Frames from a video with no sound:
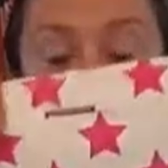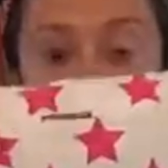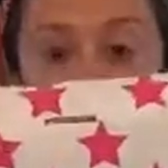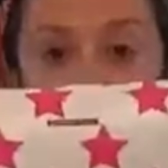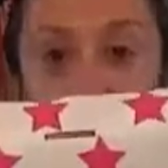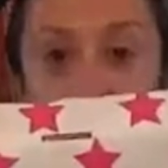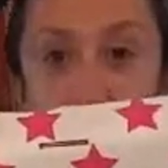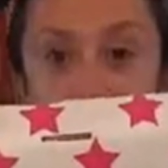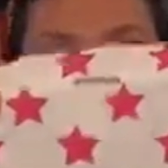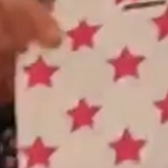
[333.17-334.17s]
of
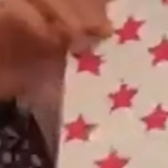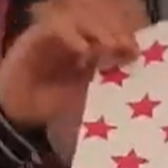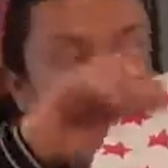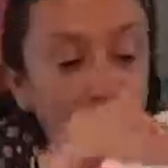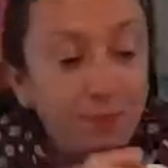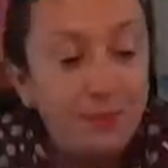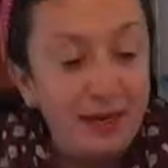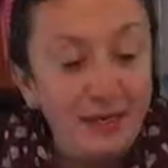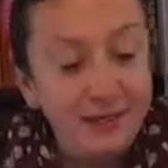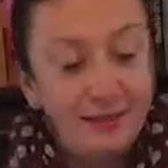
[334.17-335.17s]
my fat quarter
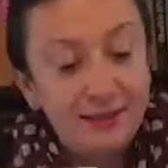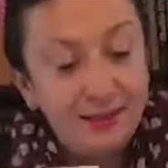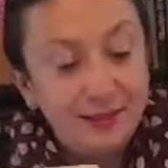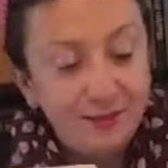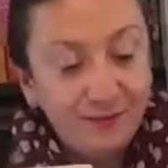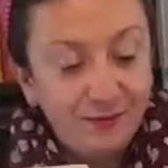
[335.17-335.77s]
piece.